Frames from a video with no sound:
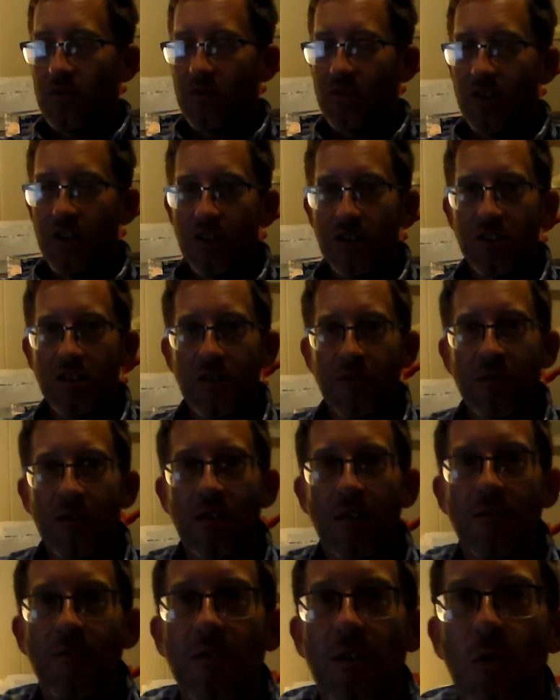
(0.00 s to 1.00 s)
stick shift
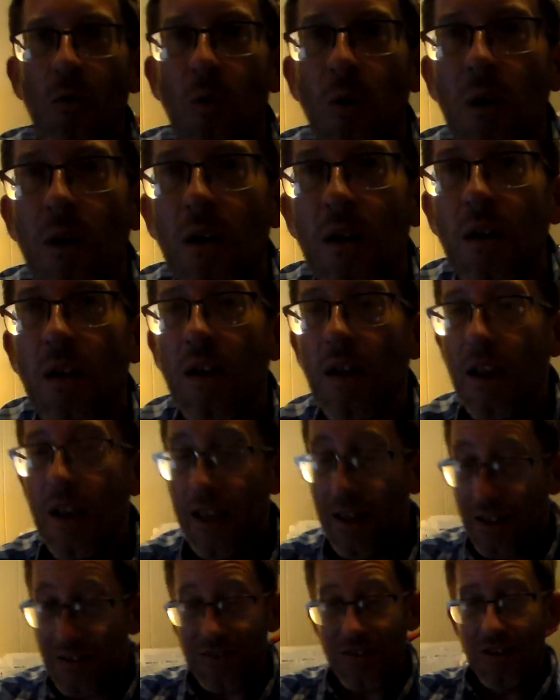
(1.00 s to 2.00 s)
in the floor.
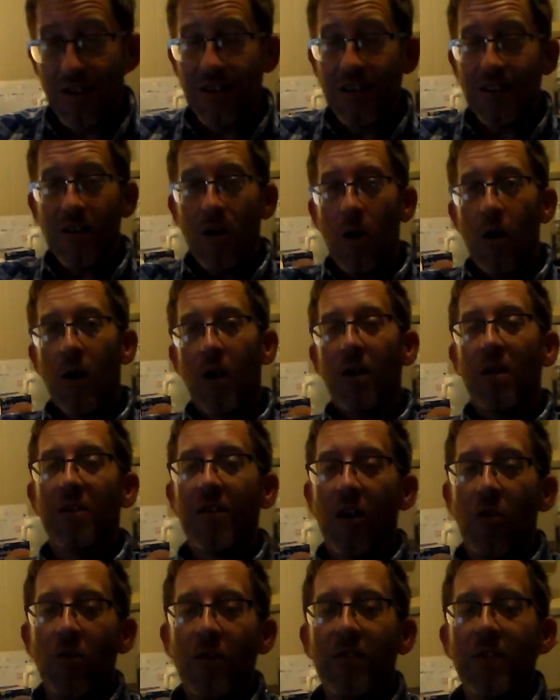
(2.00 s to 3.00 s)
It is a neat car.
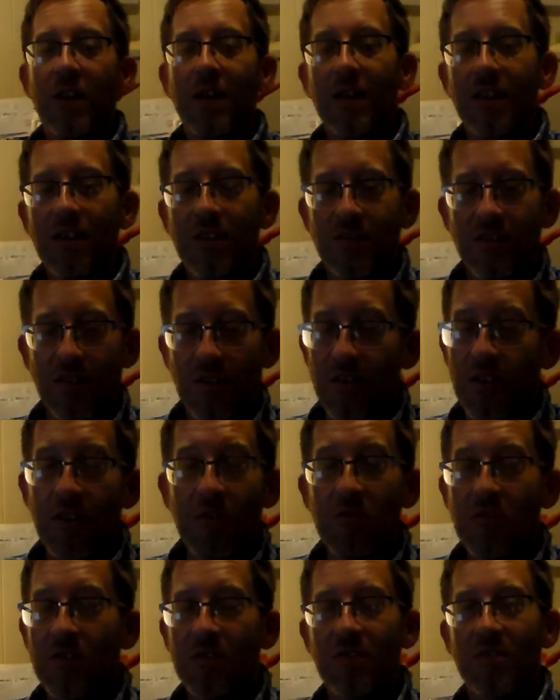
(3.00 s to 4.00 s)
The only thing is
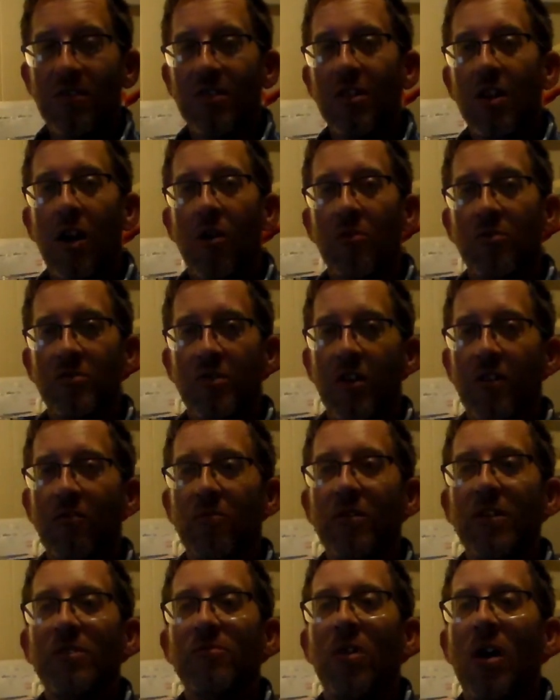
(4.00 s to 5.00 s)
it was, there's
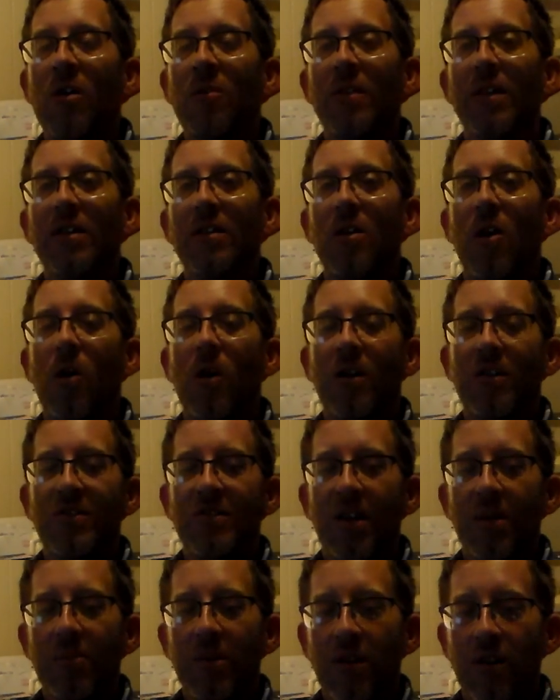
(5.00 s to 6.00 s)
nothing really wrong with that car
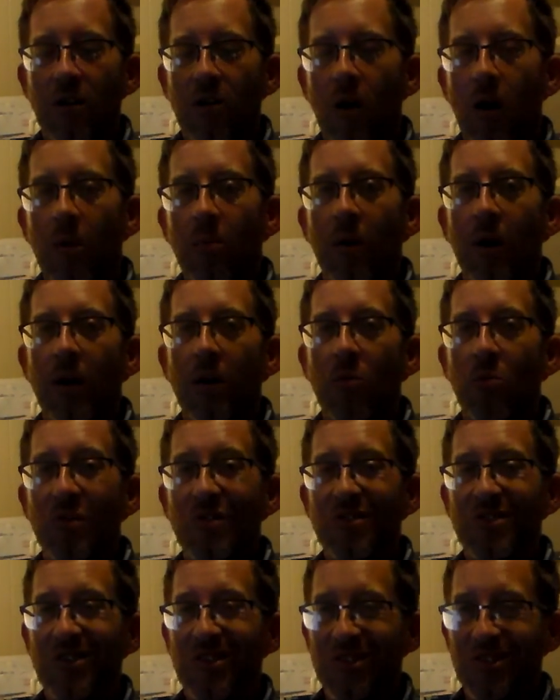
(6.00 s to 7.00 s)
except that the carburetor
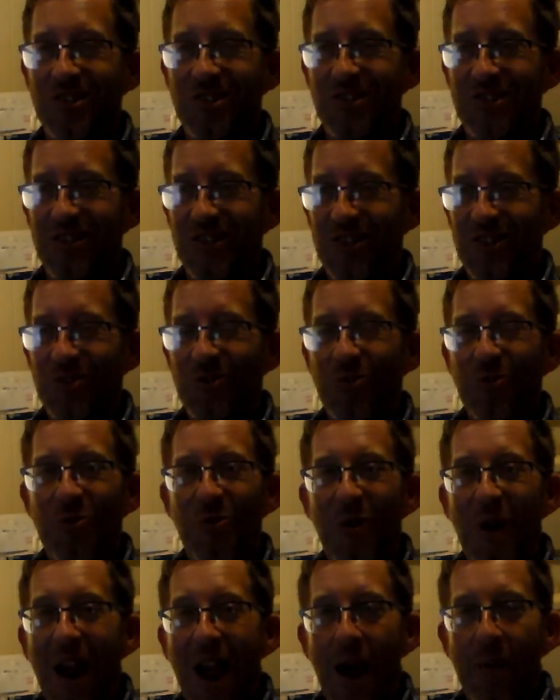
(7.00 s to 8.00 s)
was just
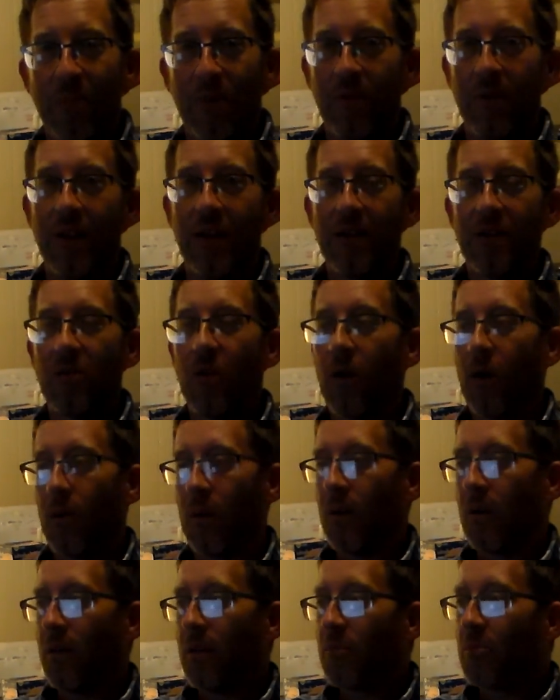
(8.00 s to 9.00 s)
crap on that car,